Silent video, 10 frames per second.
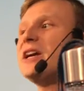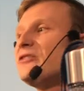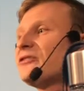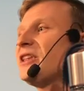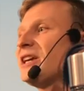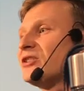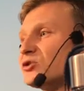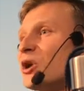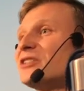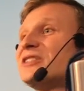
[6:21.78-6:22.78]
if they can
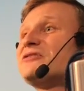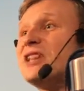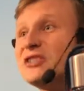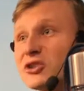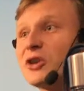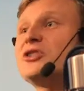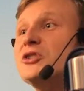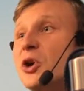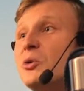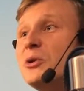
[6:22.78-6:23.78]
trust, if they start to
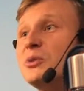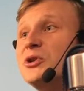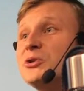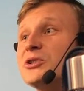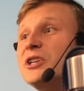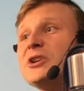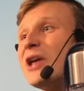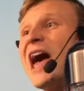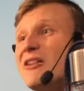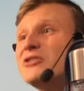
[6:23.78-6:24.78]
know the producer. They
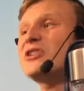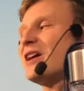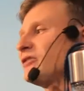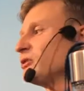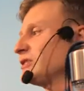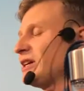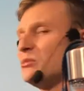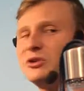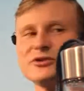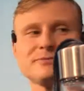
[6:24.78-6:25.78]
don't have to have those
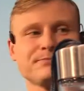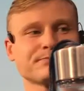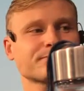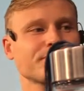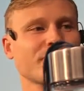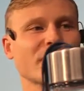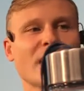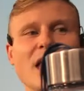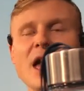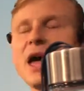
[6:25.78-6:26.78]
labels.
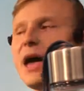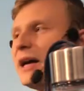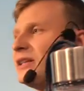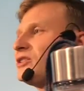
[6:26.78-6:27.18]
And